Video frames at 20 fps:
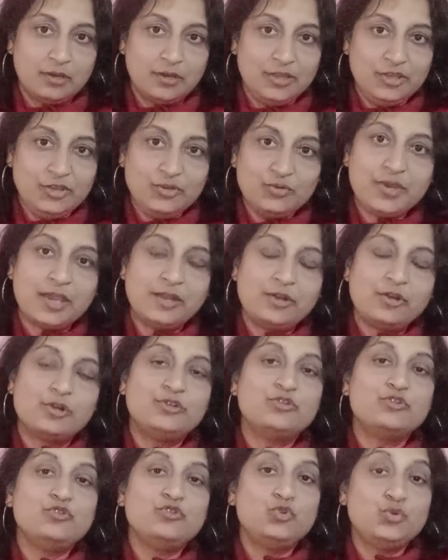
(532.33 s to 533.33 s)
You can
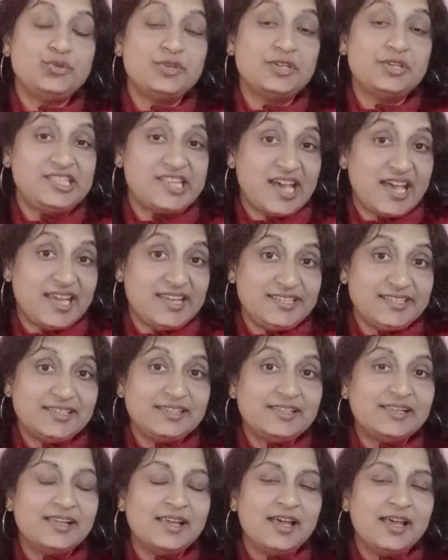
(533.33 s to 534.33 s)
also choose a
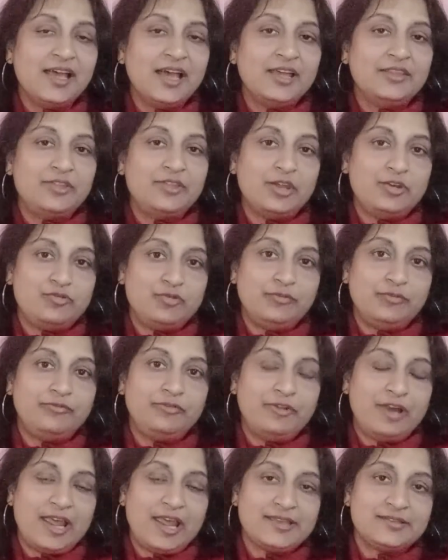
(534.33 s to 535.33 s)
title that
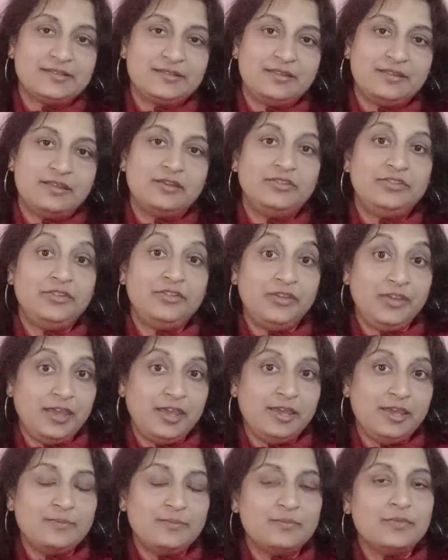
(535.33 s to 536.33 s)
reflects the
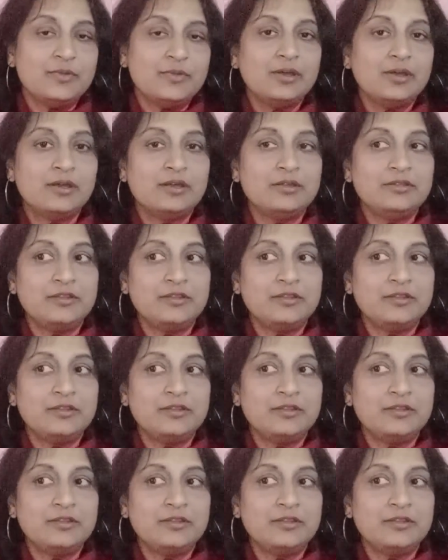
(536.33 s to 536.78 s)
theme,